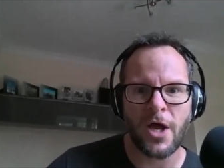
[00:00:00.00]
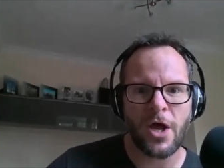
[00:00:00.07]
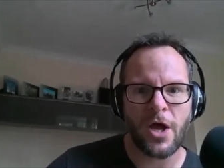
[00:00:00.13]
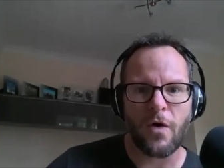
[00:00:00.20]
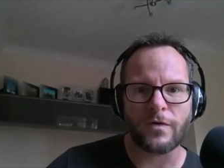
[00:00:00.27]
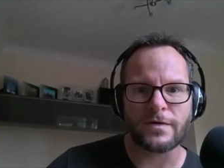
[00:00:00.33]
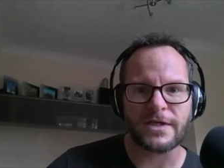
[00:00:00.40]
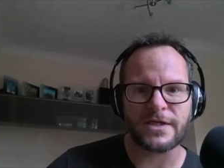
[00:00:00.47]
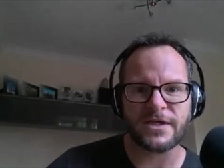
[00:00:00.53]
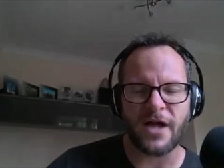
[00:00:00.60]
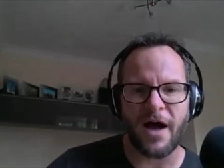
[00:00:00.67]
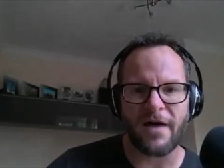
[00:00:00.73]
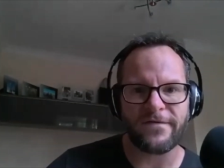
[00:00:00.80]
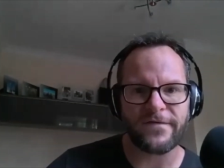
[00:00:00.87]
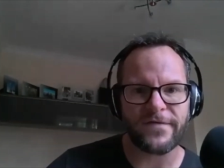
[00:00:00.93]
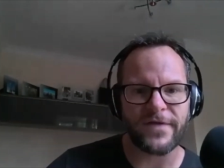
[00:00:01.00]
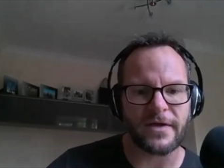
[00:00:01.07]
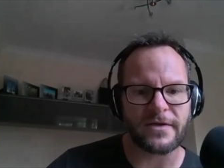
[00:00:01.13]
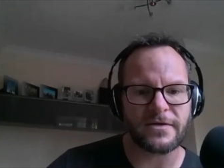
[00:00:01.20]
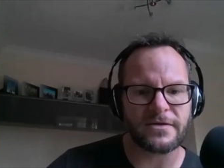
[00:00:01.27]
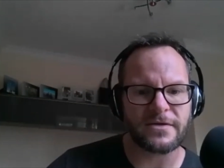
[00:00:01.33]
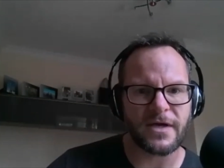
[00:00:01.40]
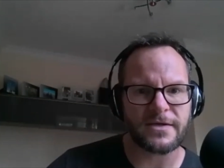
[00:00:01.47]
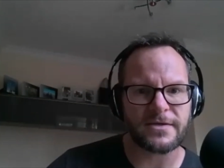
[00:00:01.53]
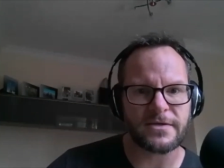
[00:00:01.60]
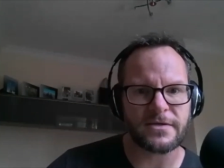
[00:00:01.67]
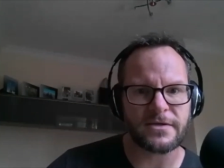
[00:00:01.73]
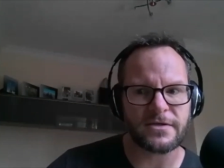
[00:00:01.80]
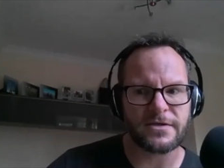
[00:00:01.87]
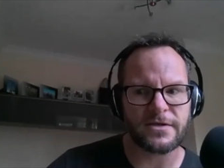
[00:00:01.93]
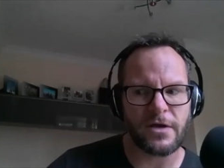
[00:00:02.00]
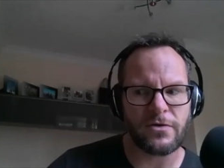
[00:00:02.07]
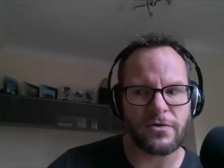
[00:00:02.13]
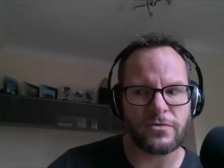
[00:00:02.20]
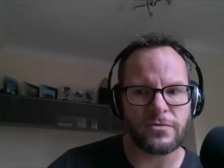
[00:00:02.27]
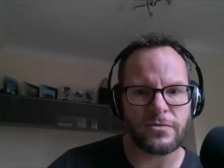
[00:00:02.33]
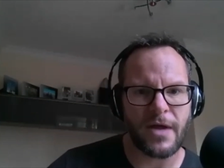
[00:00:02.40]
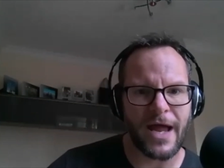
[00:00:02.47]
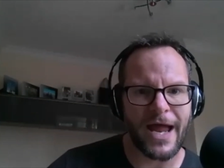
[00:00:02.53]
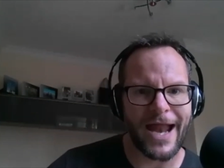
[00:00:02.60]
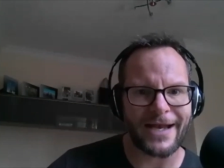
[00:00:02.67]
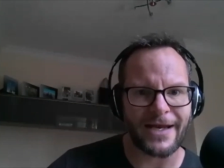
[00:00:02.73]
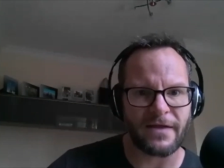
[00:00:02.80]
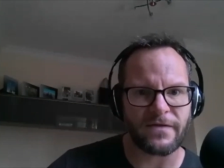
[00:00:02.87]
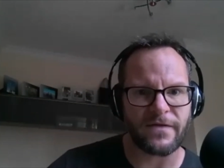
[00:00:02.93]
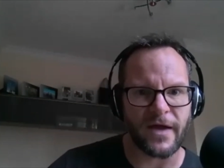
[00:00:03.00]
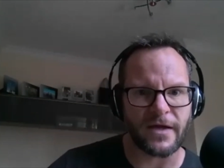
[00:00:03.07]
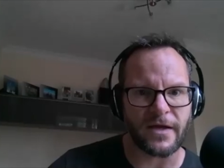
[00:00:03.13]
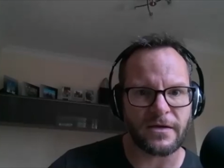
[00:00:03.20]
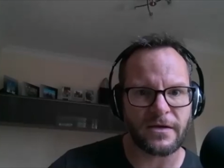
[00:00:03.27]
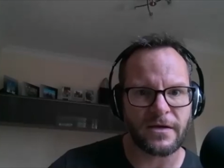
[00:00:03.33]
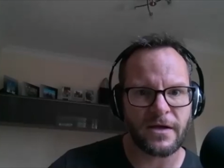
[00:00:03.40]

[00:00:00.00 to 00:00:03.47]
on stuff that doesn't do anything.